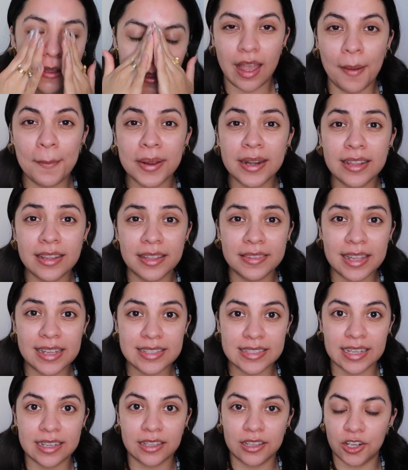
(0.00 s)
I'm gonna let
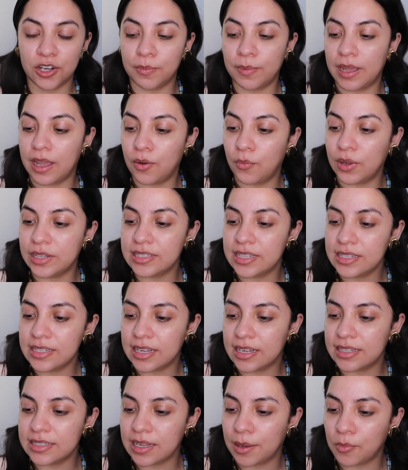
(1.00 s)
that set a little bit, and once it
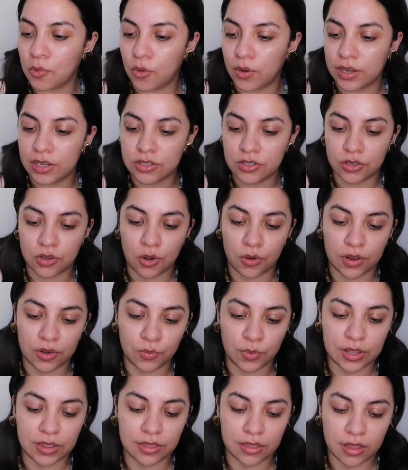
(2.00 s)
does, I'm going to go in
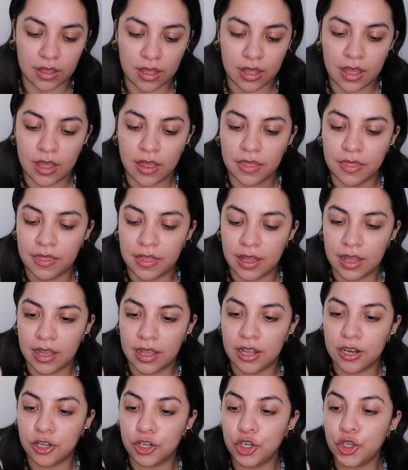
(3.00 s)
with
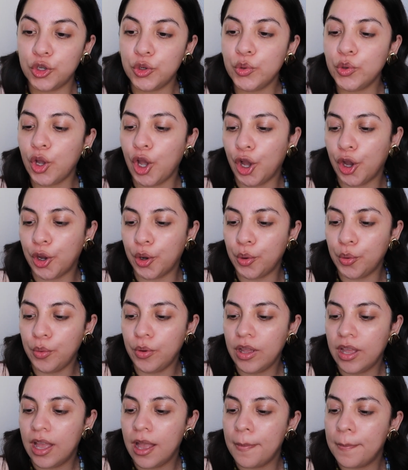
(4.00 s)
the
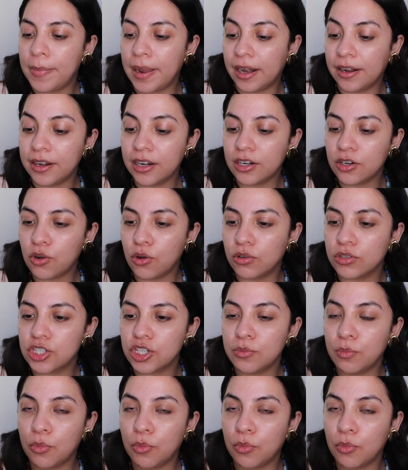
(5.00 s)
Nuco Barrier Culture